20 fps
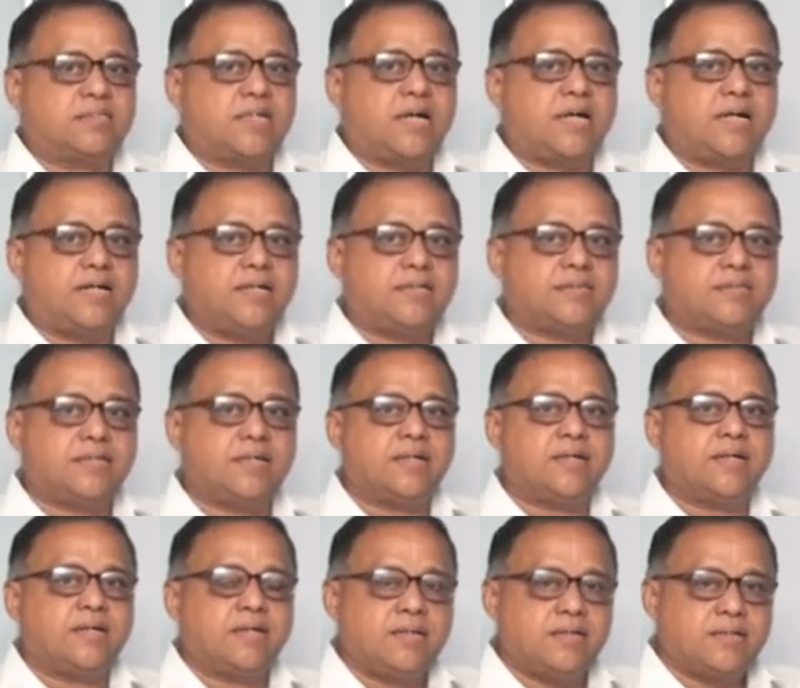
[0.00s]
sun is
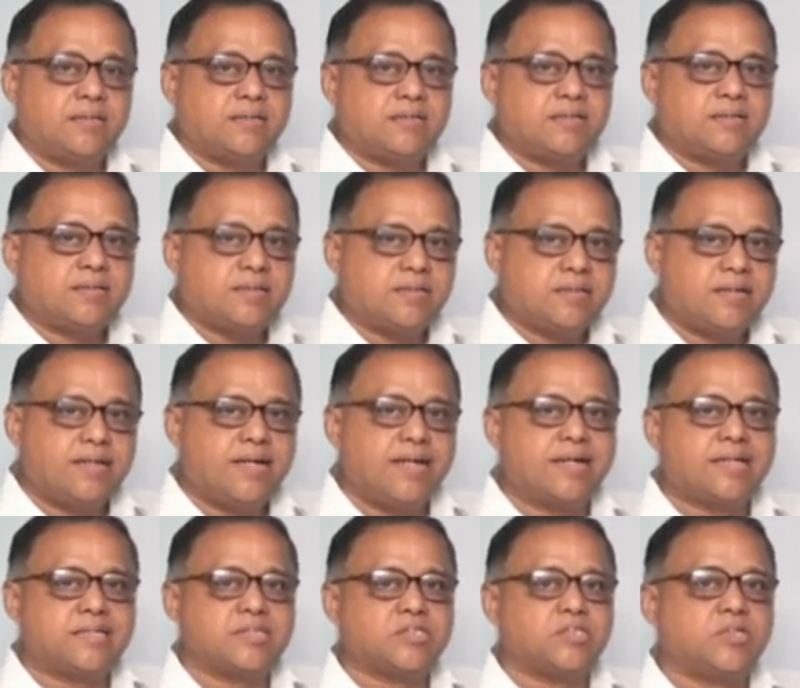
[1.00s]
the
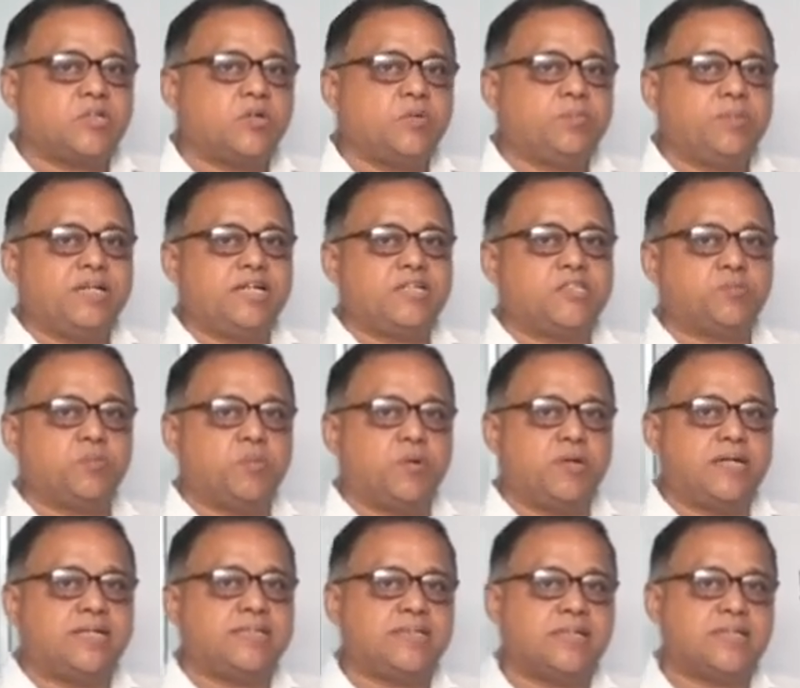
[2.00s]
nearest luminous
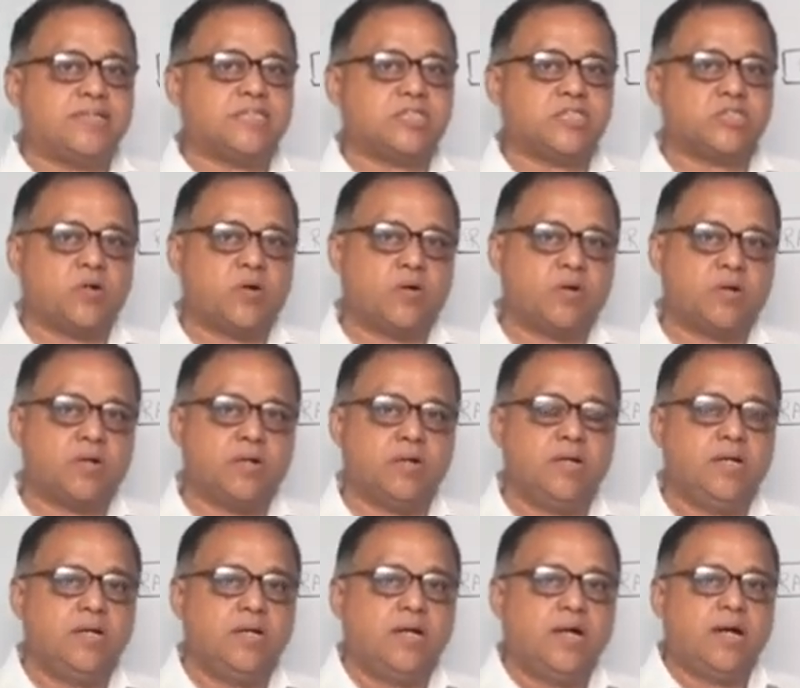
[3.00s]
body that is stored
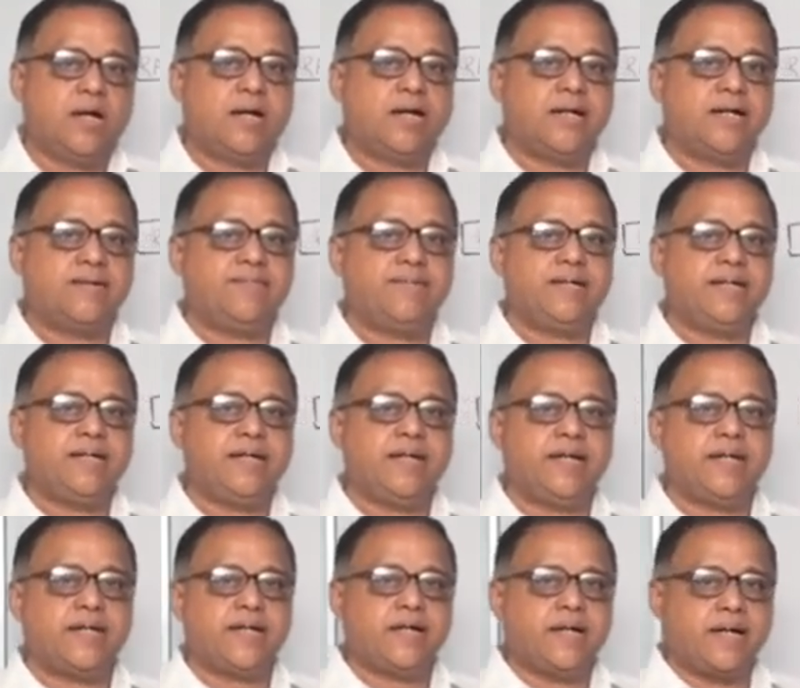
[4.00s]
and giving
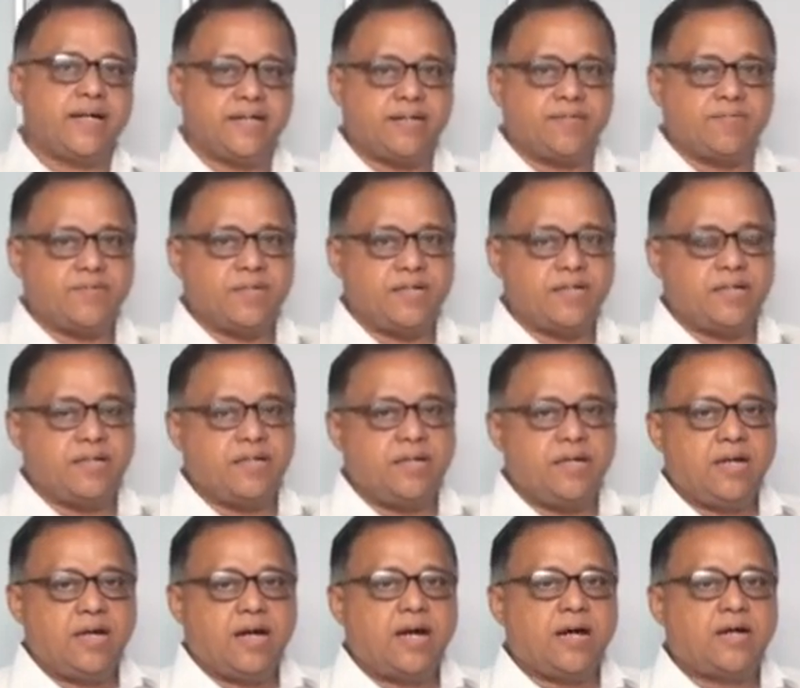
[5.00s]
heat and light effect.
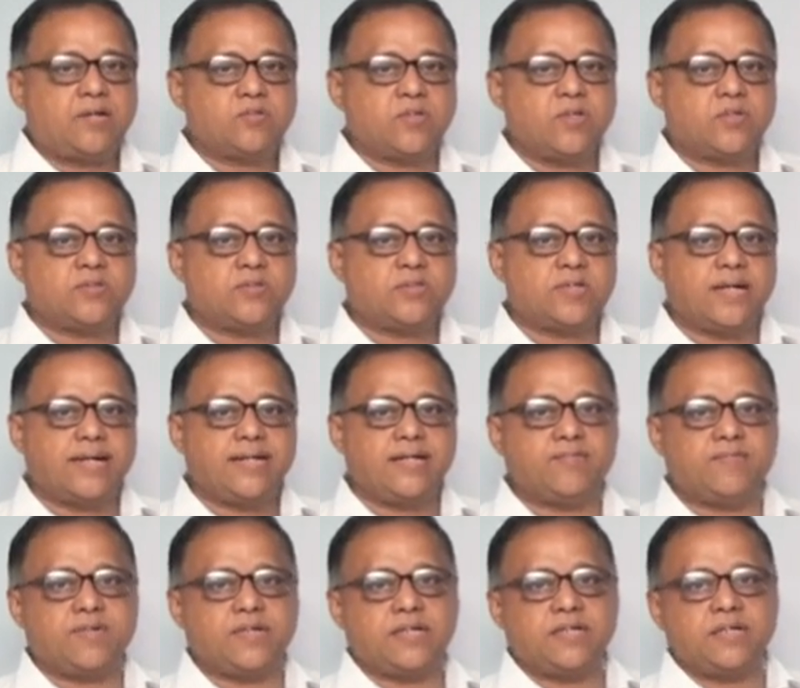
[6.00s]
Now that
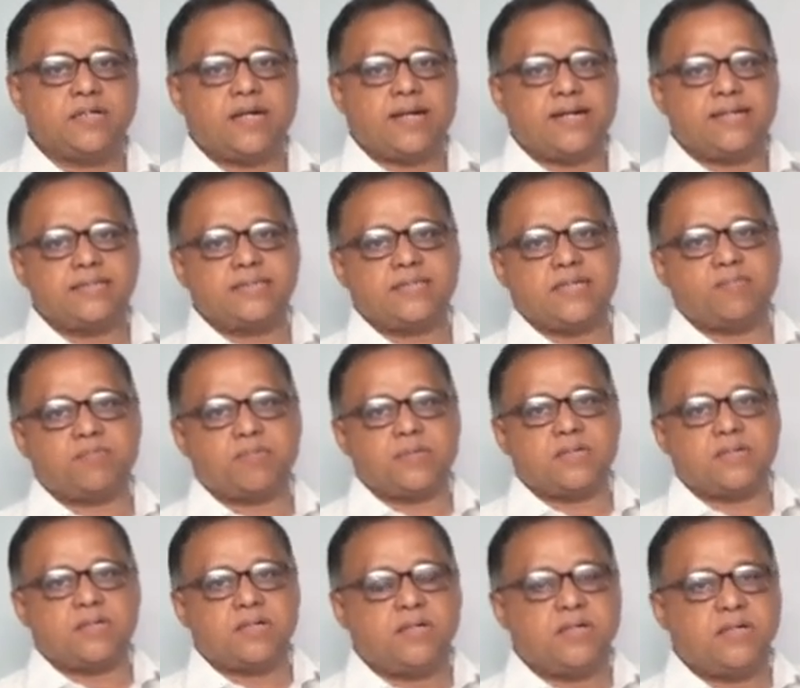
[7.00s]
light
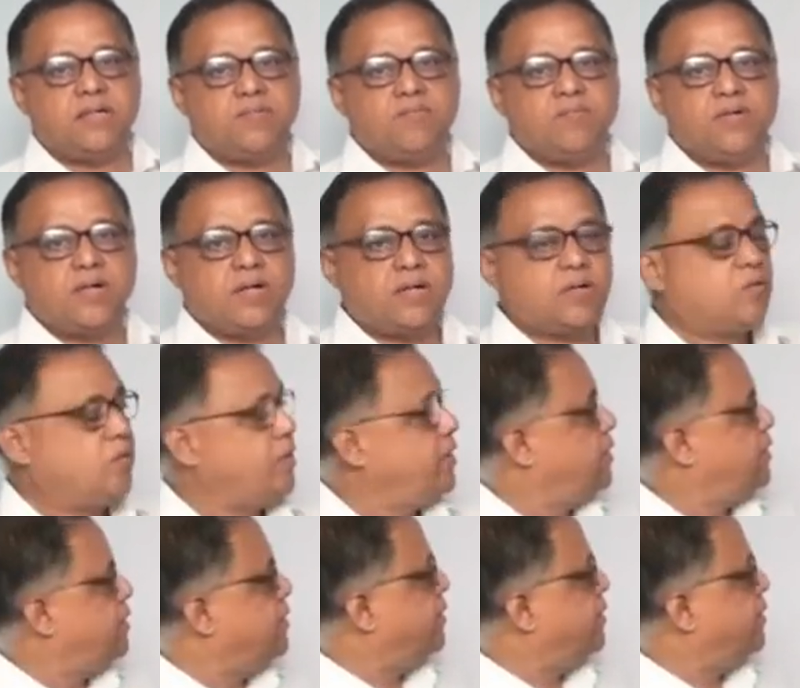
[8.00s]
chapter we are going